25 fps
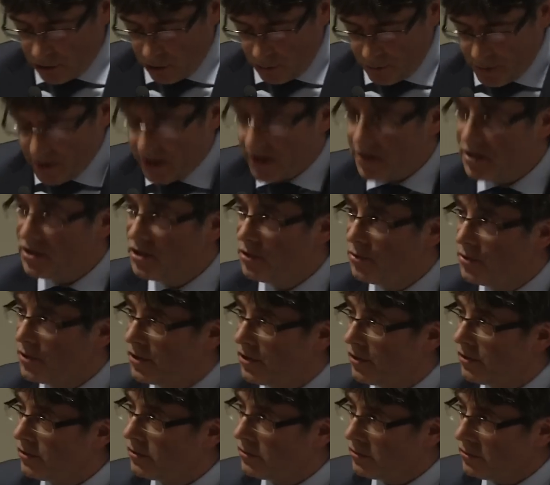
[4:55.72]
the European
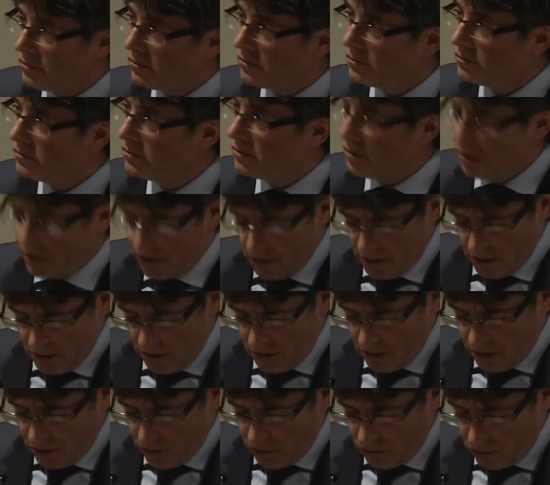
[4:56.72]
Union,
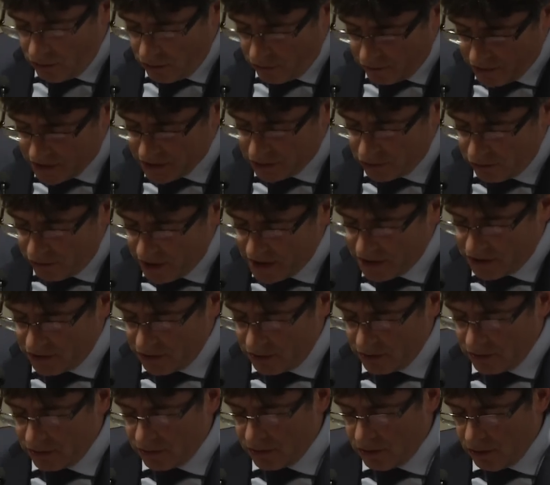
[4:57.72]

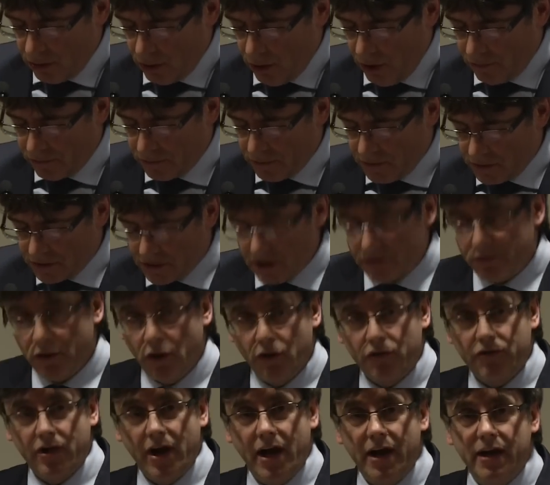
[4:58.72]
restoration of
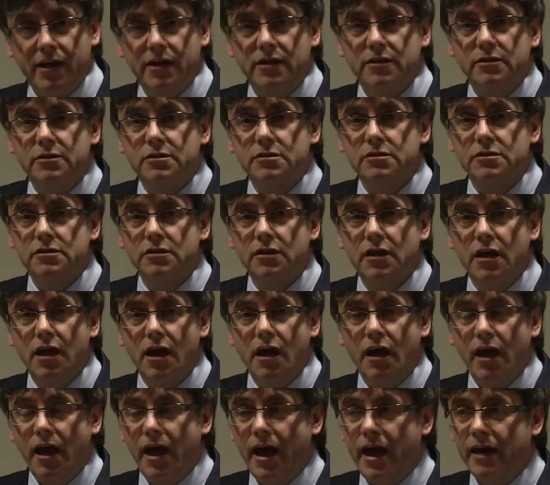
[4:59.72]
civil rights,
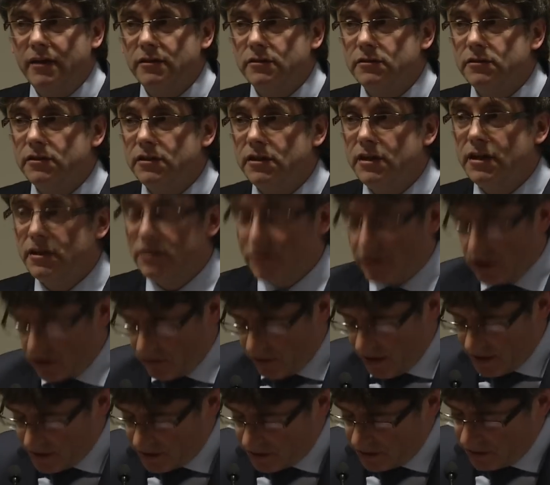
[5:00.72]
and
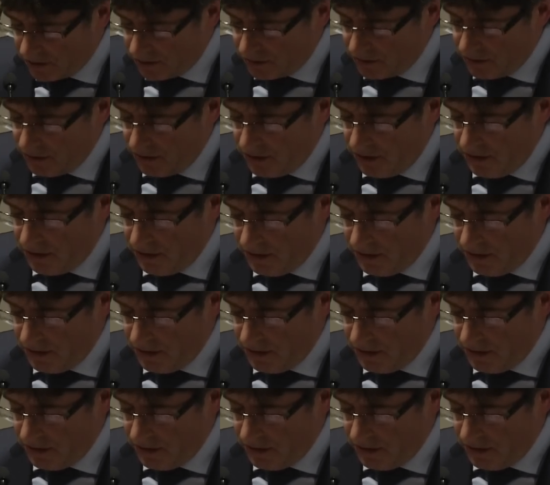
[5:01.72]
integration